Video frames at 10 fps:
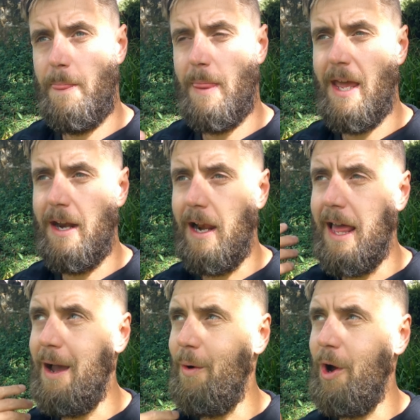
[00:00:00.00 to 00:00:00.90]
And
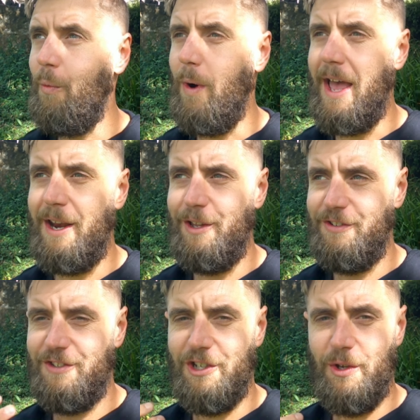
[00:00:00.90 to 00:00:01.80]
allow
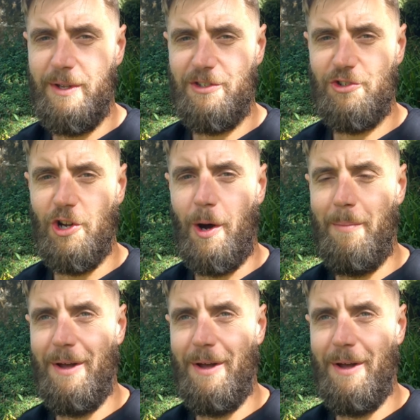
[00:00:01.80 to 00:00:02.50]
awareness to do its job.